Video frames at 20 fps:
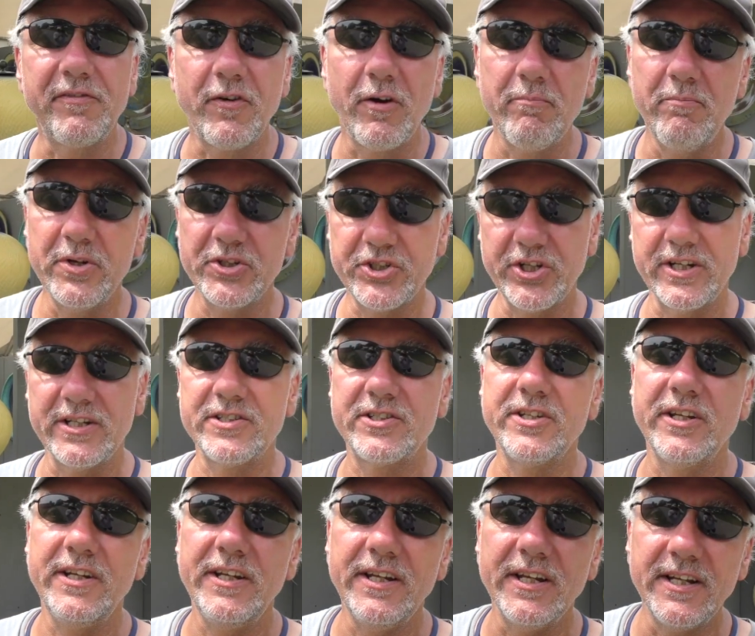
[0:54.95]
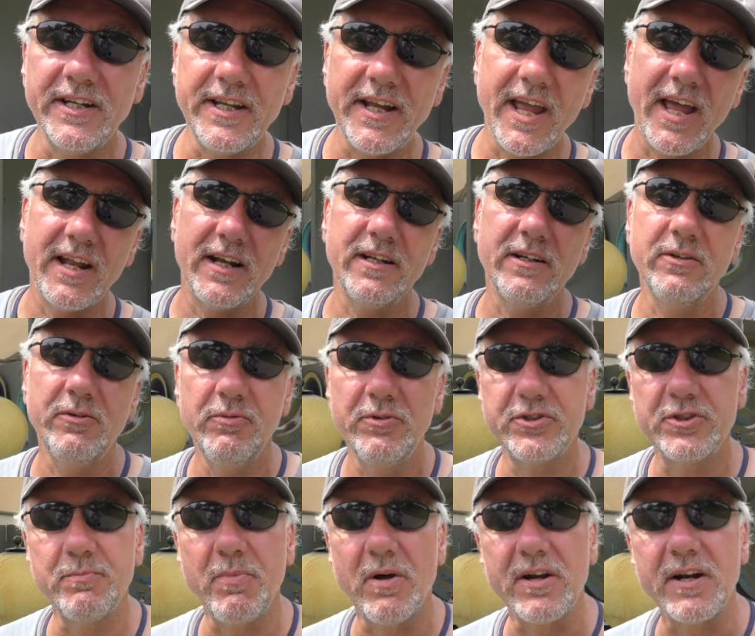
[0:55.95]
from Michigan City, Indiana,
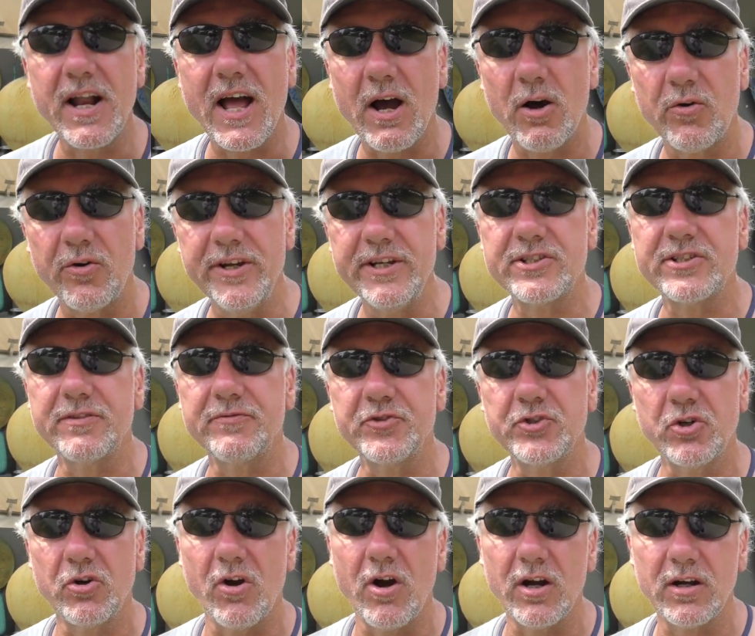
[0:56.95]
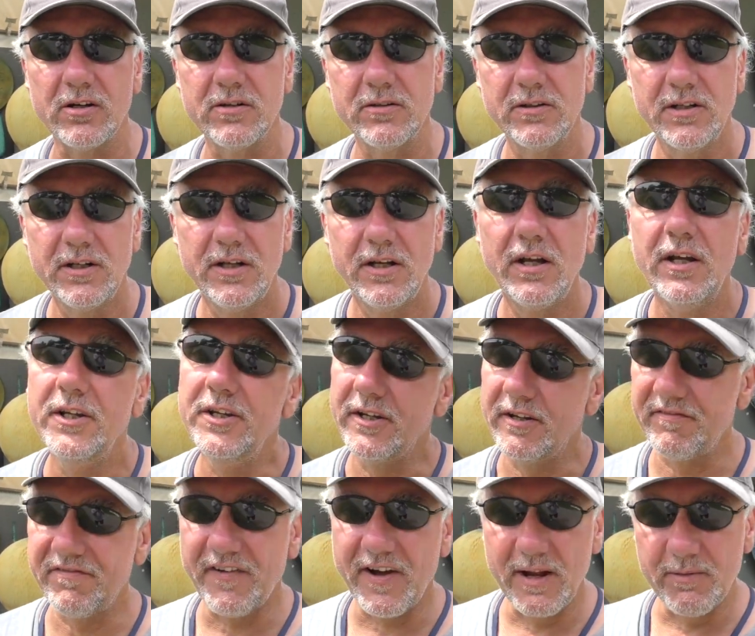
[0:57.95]
which is about an hour east of Chicago. You
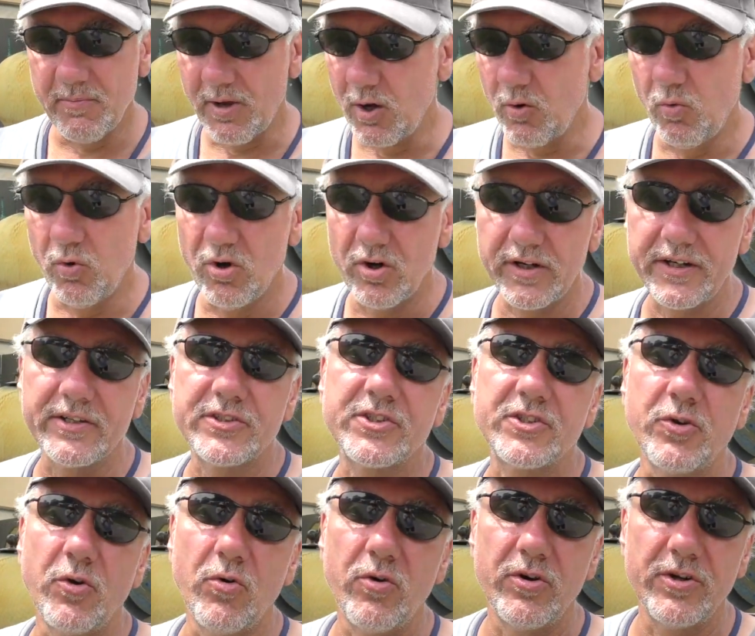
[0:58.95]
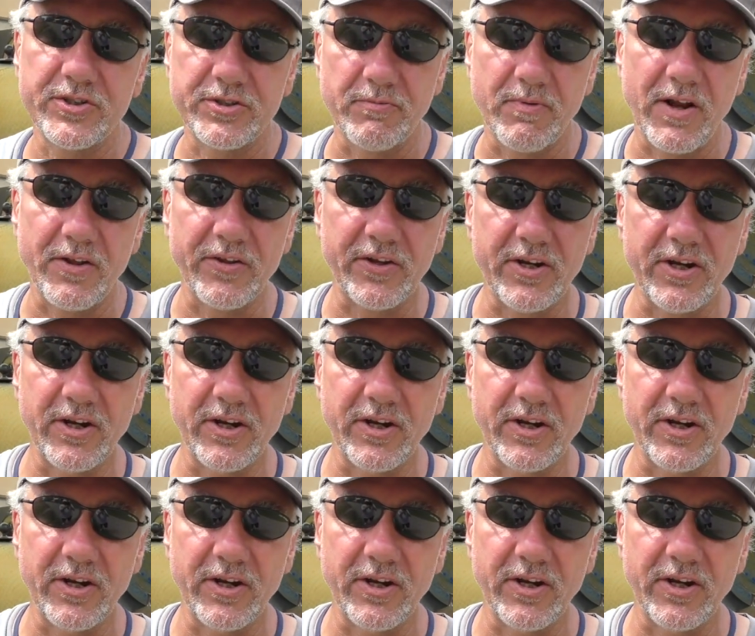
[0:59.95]
can find my work at stores around the